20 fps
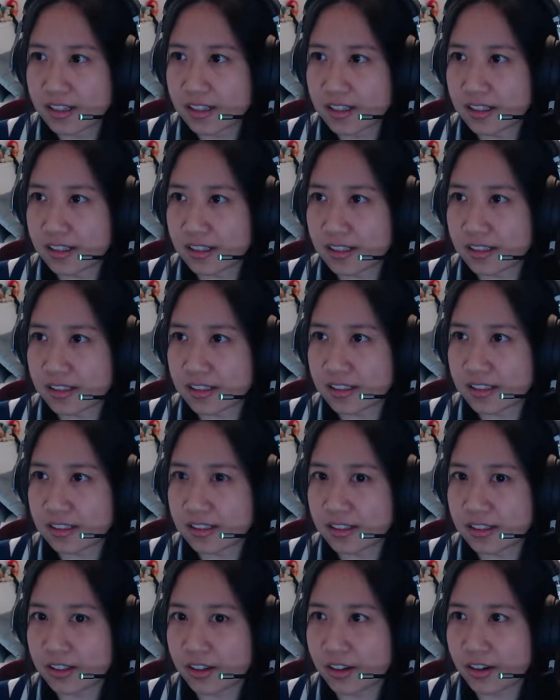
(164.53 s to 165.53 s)

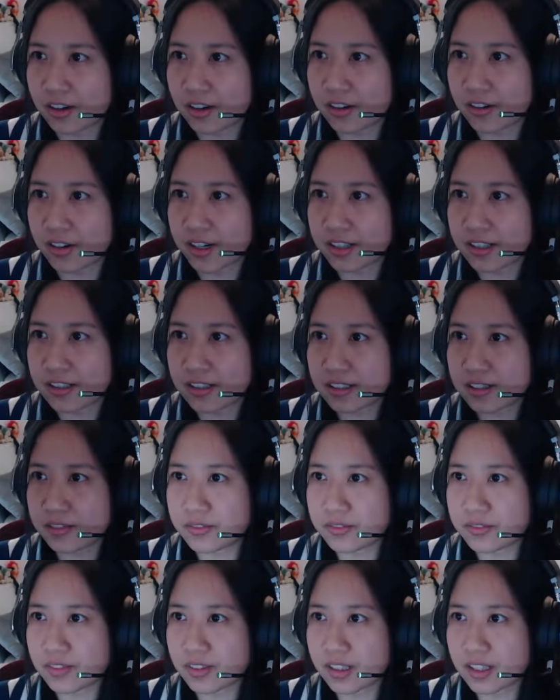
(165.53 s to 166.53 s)
All right.
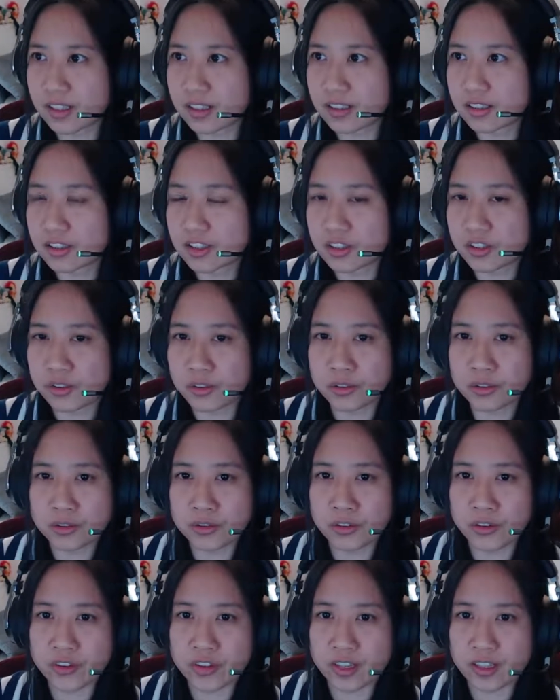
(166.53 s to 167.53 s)
So
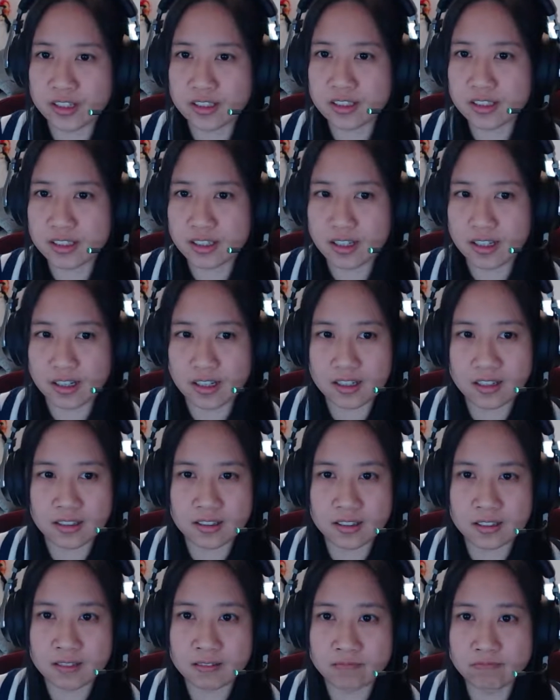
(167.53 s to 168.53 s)
for that,
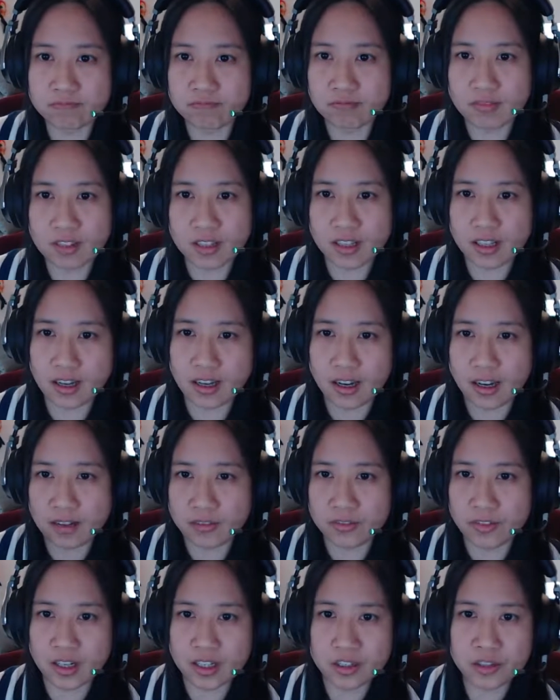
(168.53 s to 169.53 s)

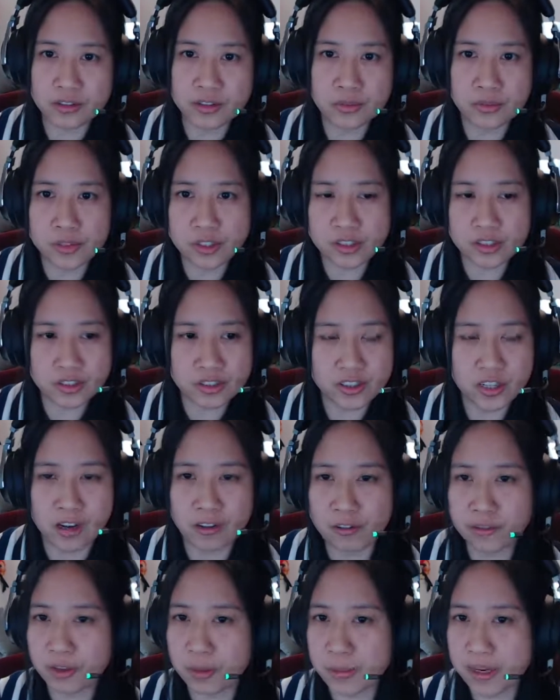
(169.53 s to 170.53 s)
I've actually written
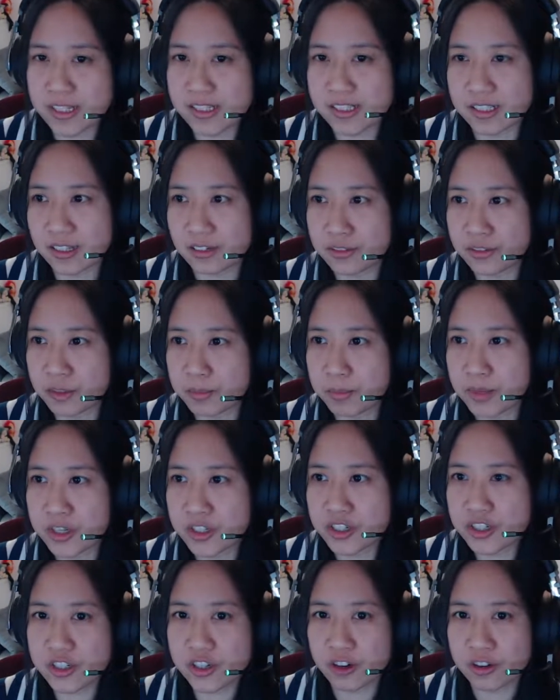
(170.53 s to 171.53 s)
down for myself a
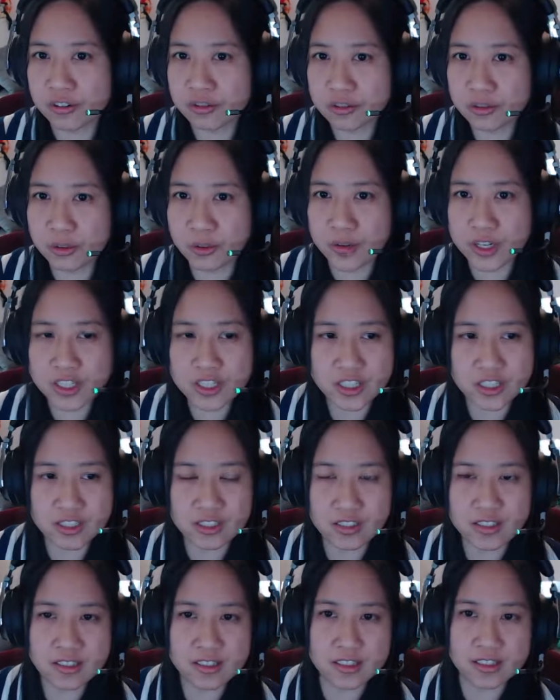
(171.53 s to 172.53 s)
bunch of
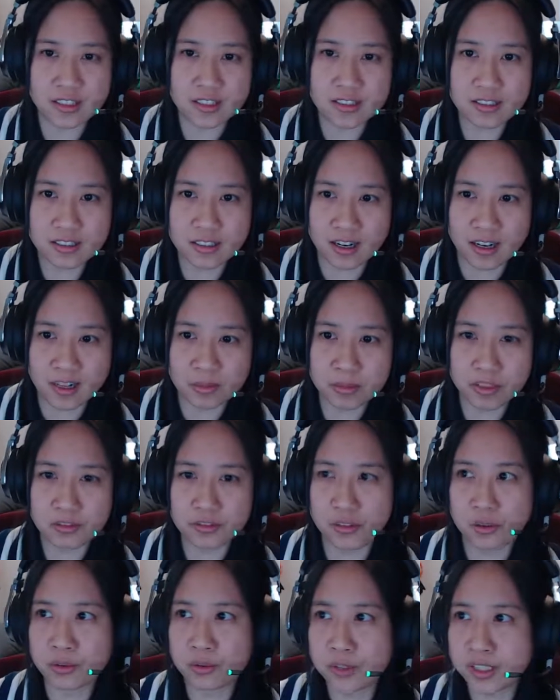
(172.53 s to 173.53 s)
questions that I'll be
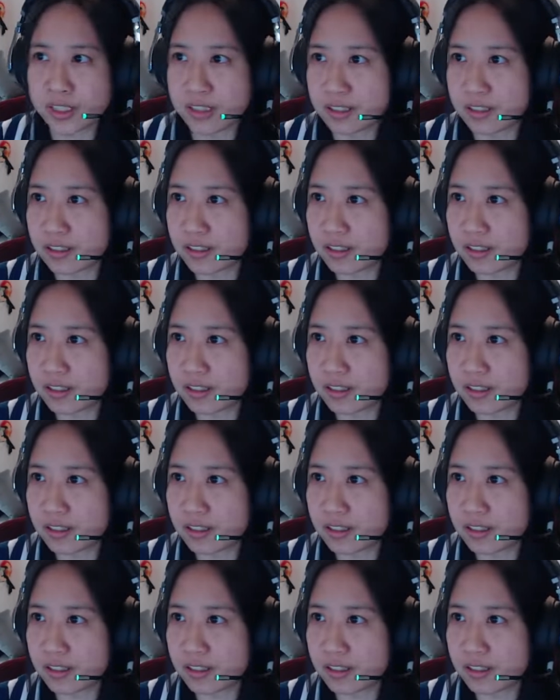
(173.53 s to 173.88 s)
following.